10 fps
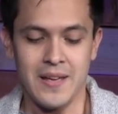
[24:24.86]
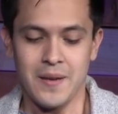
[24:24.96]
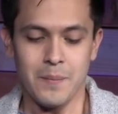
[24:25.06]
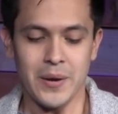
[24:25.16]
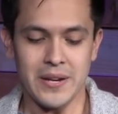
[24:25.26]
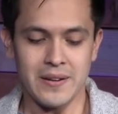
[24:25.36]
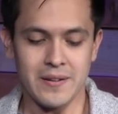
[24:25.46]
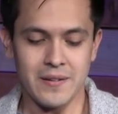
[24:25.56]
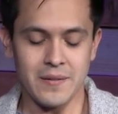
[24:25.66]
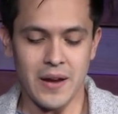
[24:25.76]
but
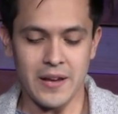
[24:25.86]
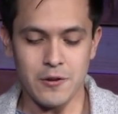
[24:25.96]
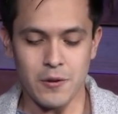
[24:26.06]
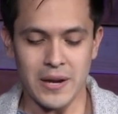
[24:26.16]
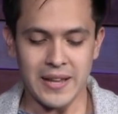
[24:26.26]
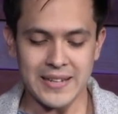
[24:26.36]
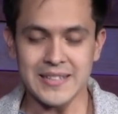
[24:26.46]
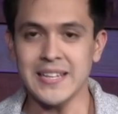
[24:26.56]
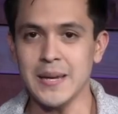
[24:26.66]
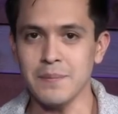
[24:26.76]
you know, I like to
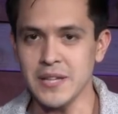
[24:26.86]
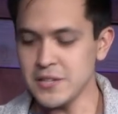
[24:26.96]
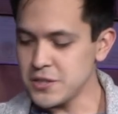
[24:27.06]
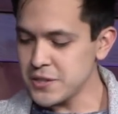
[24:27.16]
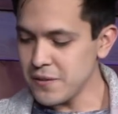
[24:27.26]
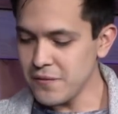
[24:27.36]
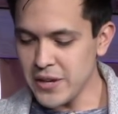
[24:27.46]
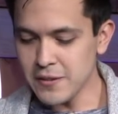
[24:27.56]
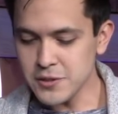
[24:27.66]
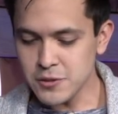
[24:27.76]
keep these
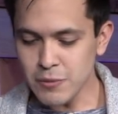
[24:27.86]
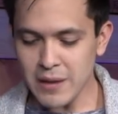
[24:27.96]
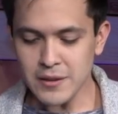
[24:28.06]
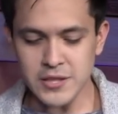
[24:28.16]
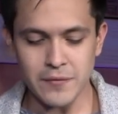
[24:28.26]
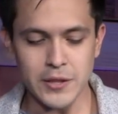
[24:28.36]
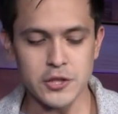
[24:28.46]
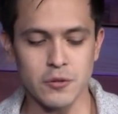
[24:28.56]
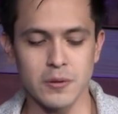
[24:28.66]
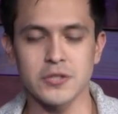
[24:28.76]
videos relatively
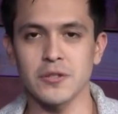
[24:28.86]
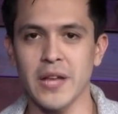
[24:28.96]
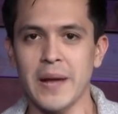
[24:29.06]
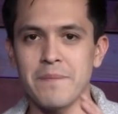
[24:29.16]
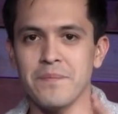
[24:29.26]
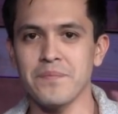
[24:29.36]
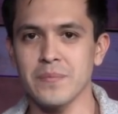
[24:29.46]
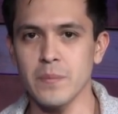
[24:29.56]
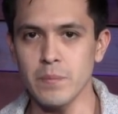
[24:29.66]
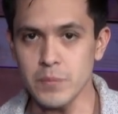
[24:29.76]
short so that
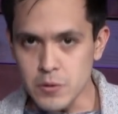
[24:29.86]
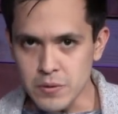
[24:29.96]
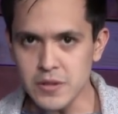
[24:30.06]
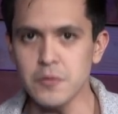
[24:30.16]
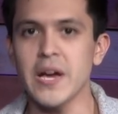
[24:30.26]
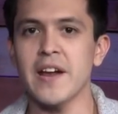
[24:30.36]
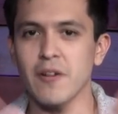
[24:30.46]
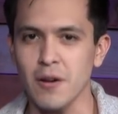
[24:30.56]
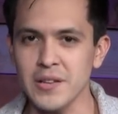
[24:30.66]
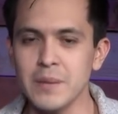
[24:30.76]
you, you get it
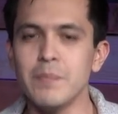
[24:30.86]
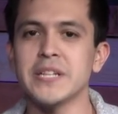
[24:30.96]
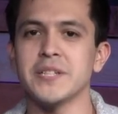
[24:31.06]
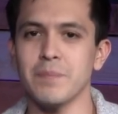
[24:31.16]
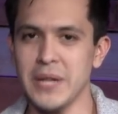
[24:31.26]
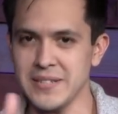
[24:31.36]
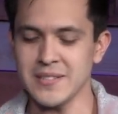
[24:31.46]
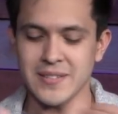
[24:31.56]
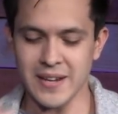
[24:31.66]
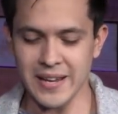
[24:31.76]
all in bits and
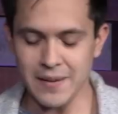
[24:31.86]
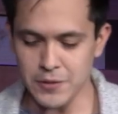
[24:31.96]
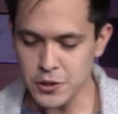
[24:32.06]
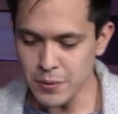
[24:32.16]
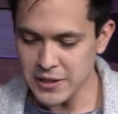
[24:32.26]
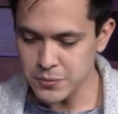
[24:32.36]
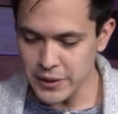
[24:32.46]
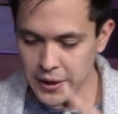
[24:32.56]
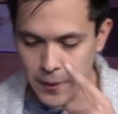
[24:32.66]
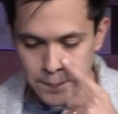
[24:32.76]
pieces and I give it to you as we
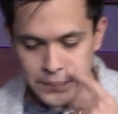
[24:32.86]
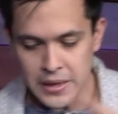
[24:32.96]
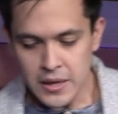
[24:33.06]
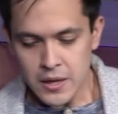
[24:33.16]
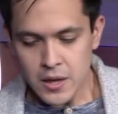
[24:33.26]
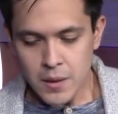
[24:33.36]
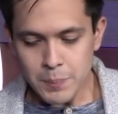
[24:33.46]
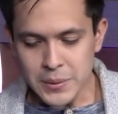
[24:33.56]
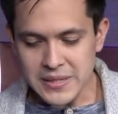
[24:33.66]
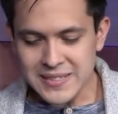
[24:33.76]
go.
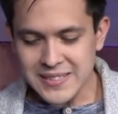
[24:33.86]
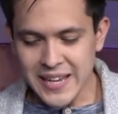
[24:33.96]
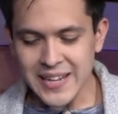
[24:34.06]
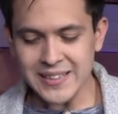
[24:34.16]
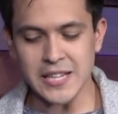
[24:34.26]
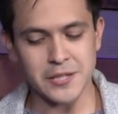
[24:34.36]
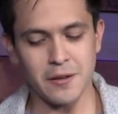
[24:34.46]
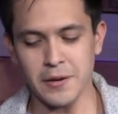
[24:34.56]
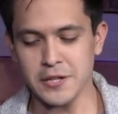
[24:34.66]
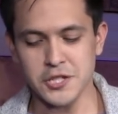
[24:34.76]
But Second
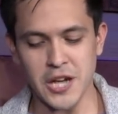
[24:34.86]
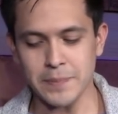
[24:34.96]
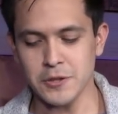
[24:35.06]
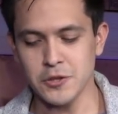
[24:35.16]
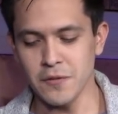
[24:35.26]
Thessalonians chapter 2